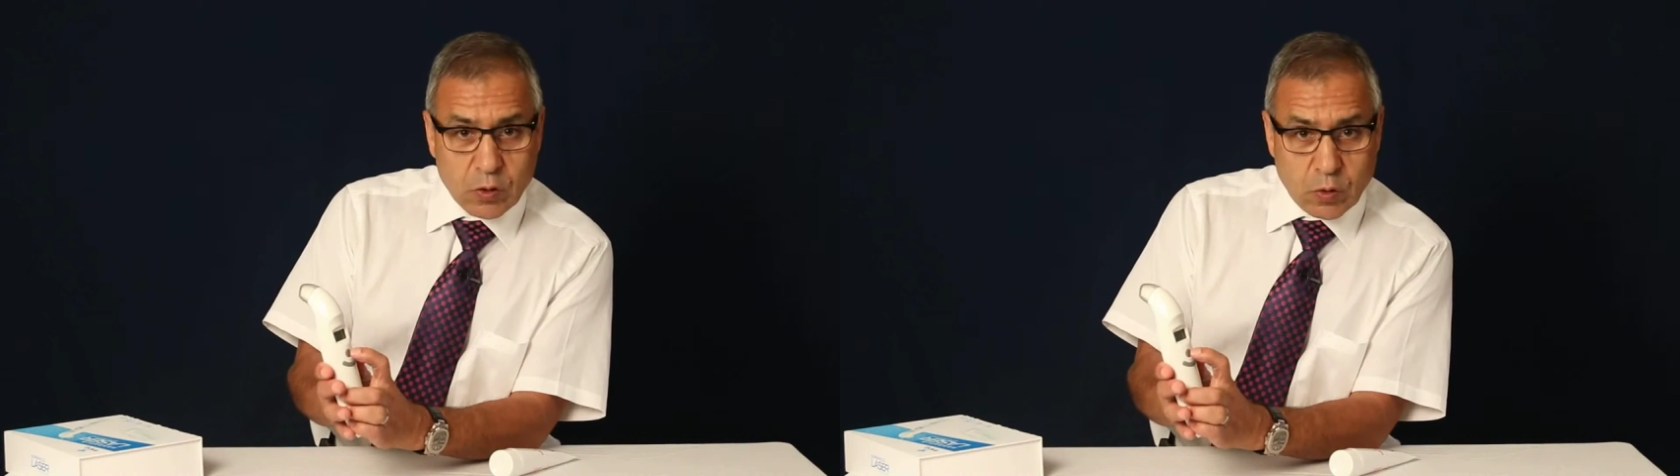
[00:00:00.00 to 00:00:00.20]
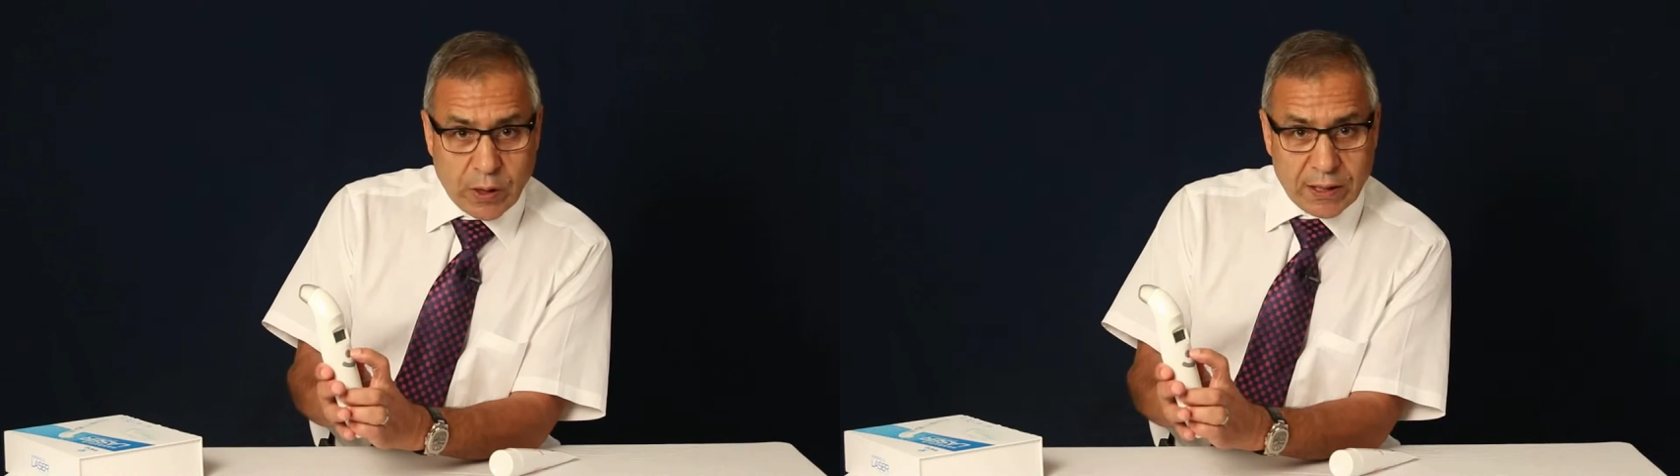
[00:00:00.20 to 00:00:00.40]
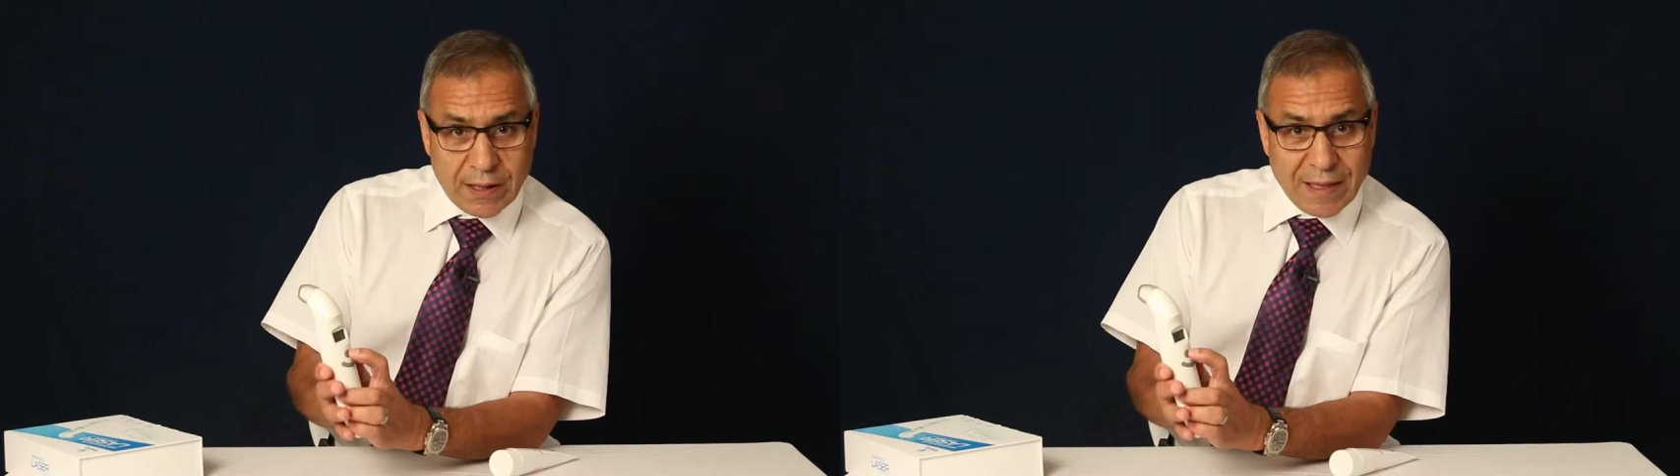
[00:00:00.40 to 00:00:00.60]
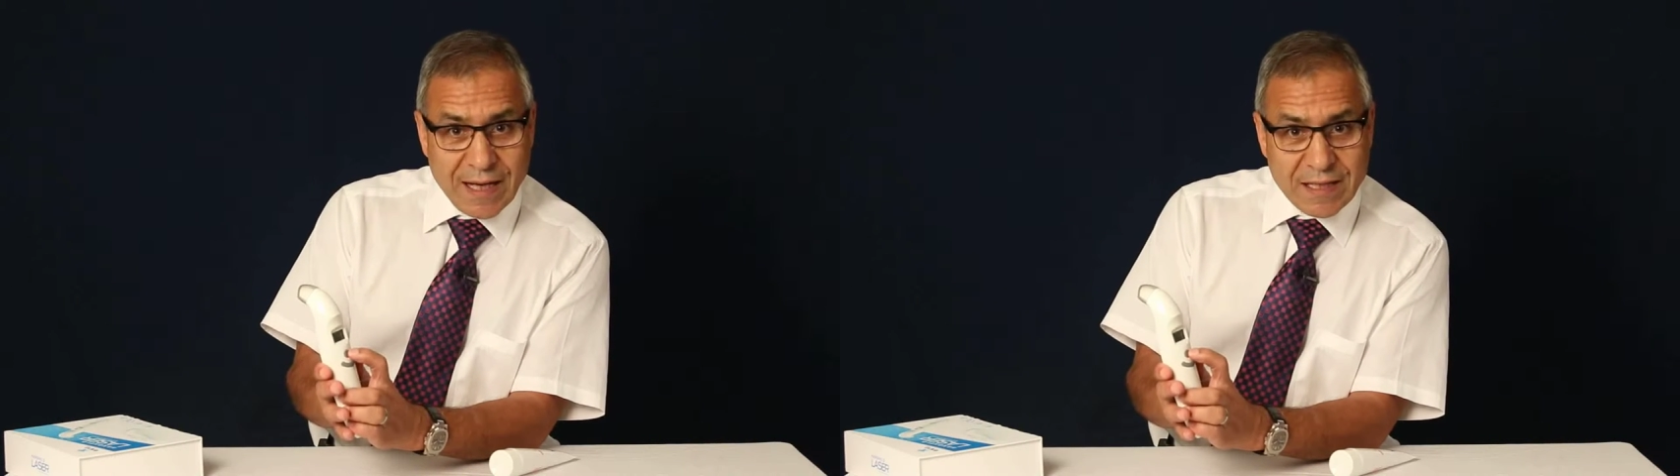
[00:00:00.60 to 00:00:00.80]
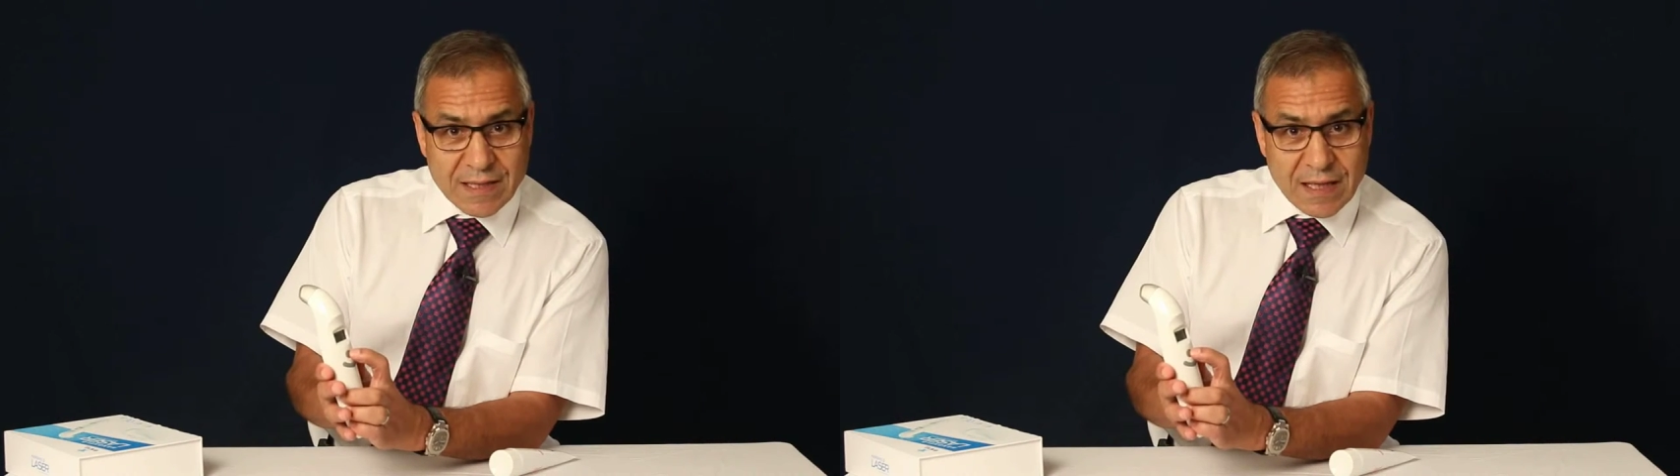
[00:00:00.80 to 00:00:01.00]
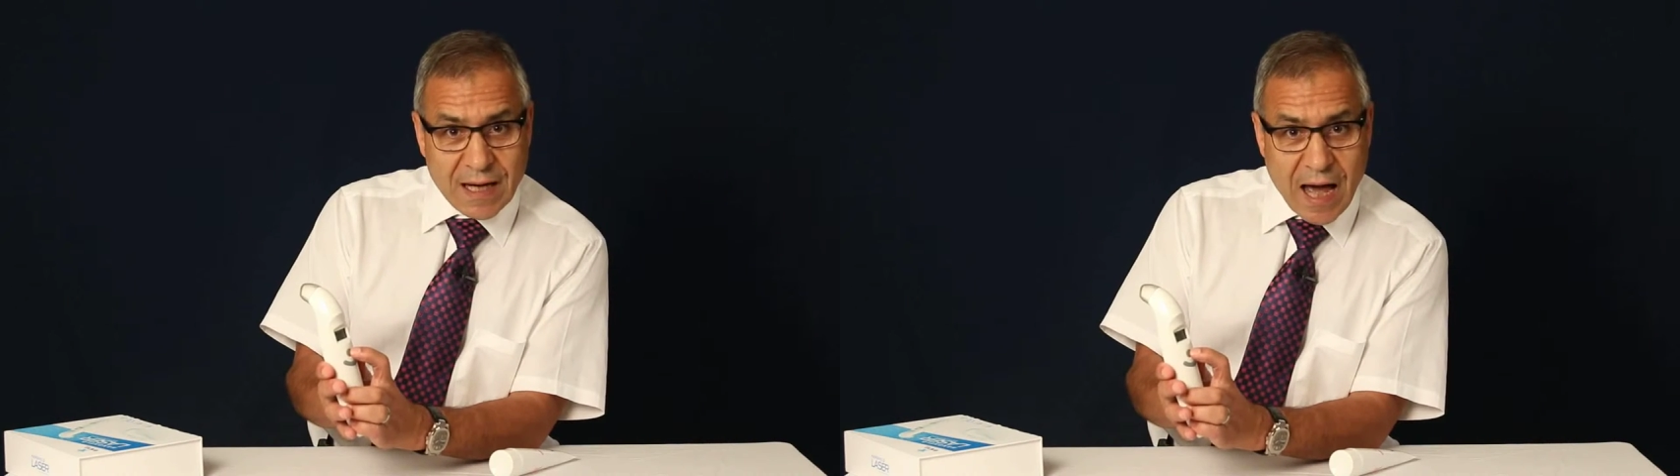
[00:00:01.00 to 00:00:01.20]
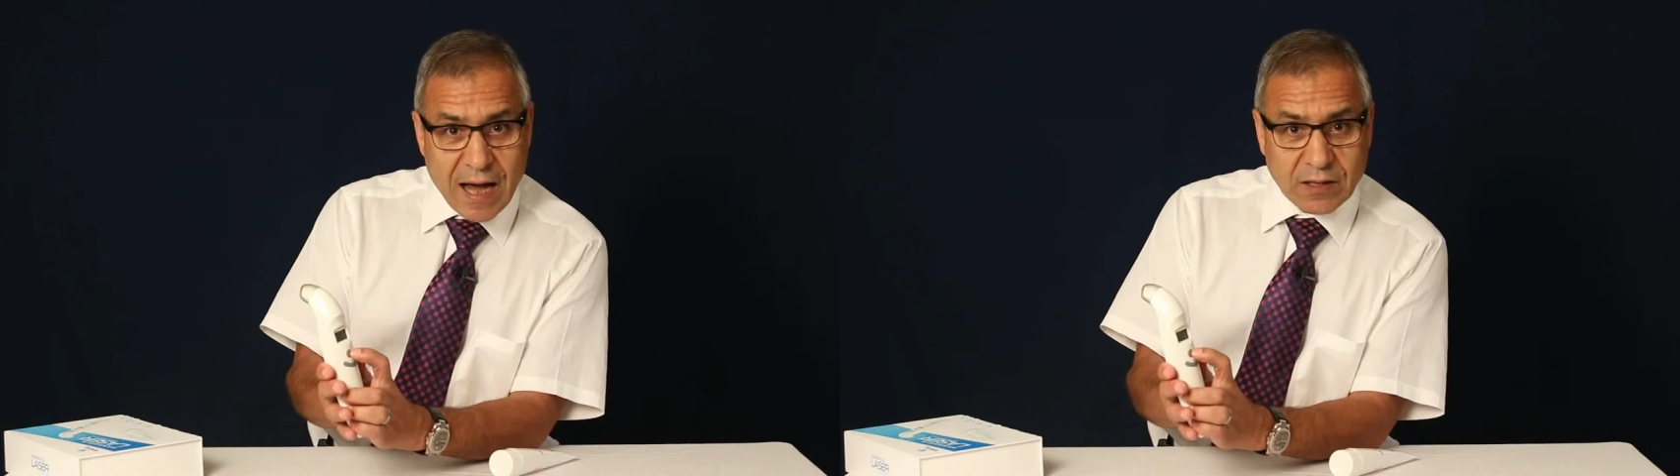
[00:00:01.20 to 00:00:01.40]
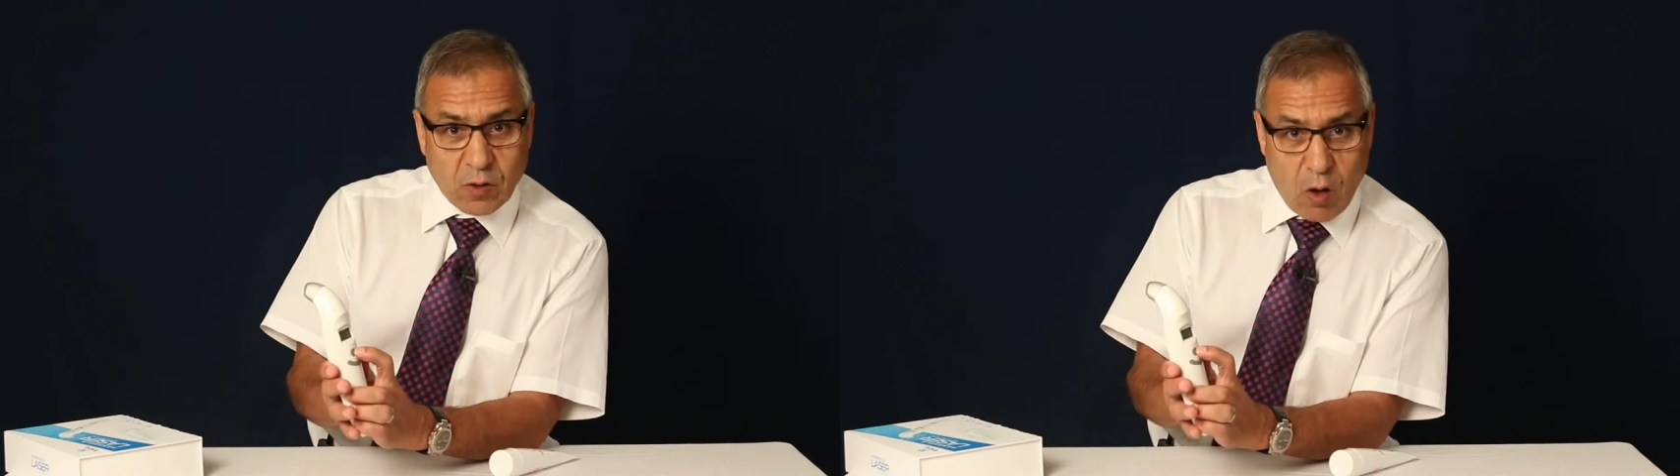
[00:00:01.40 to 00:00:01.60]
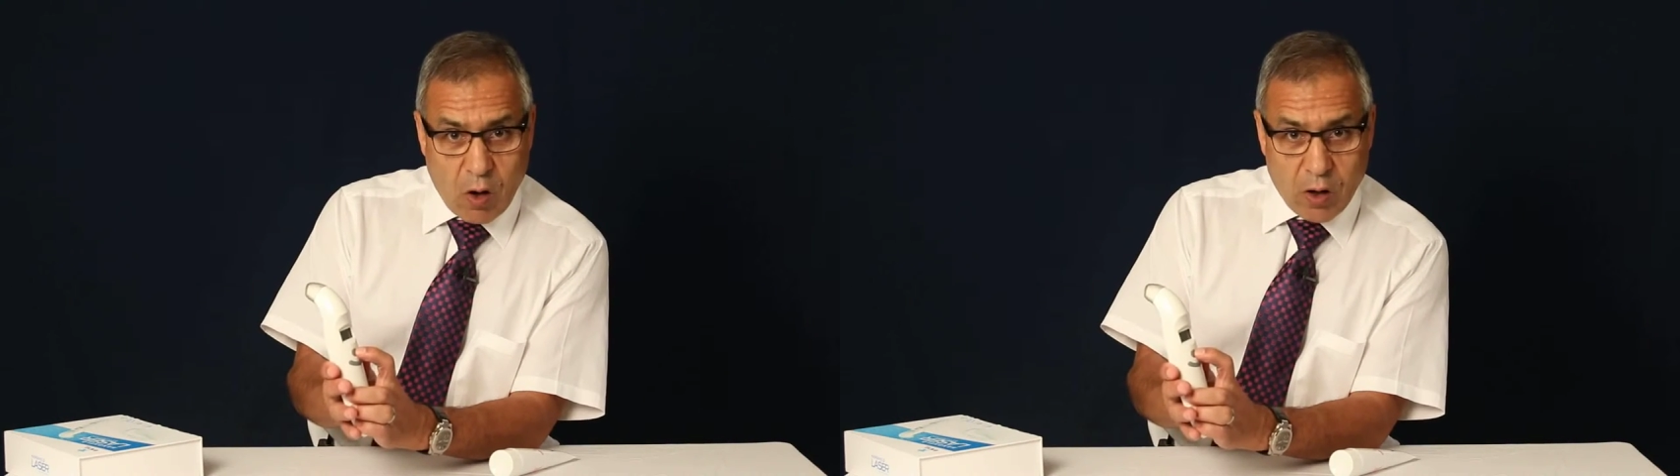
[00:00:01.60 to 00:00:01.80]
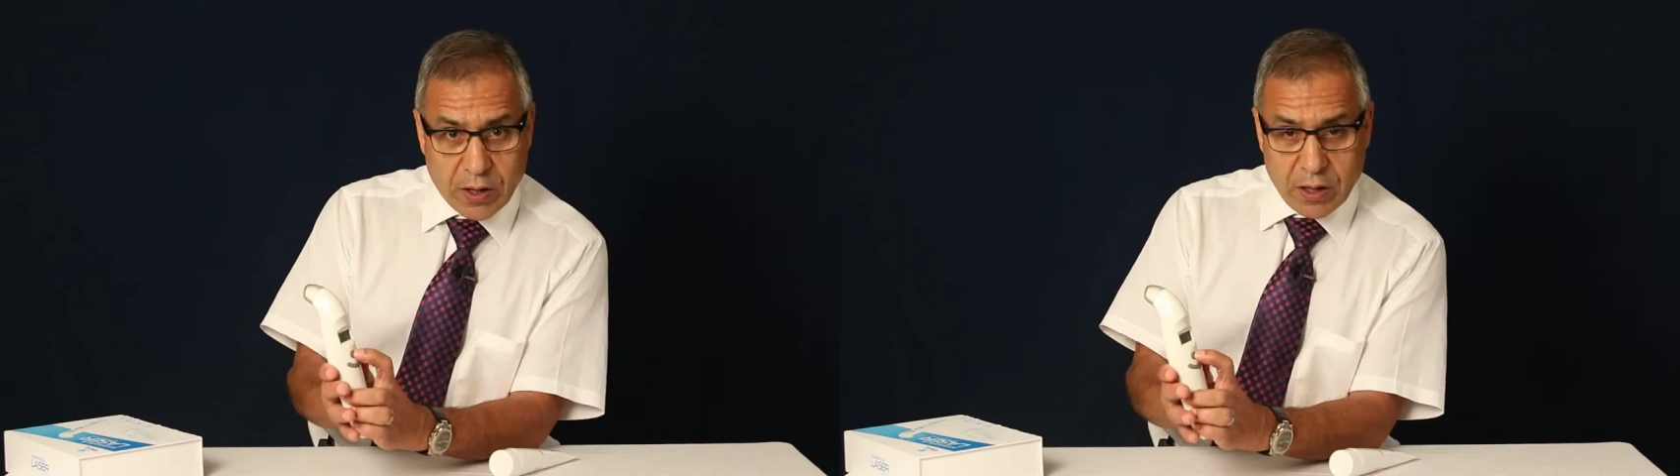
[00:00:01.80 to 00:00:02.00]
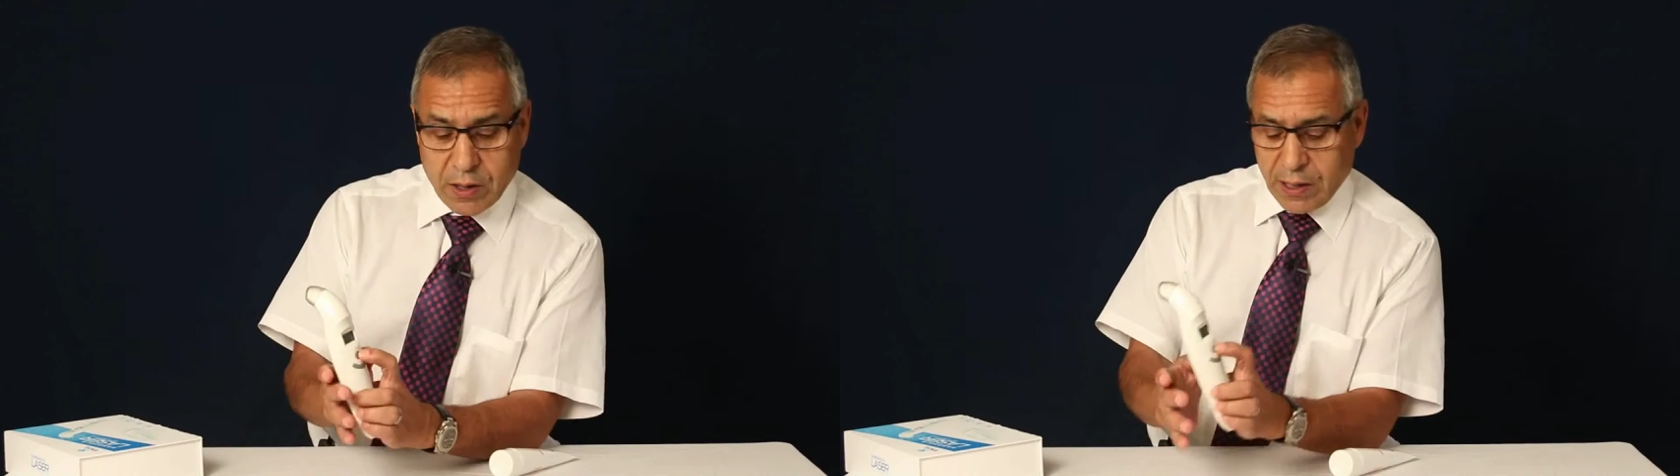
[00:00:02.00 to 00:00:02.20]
to get the laser light on.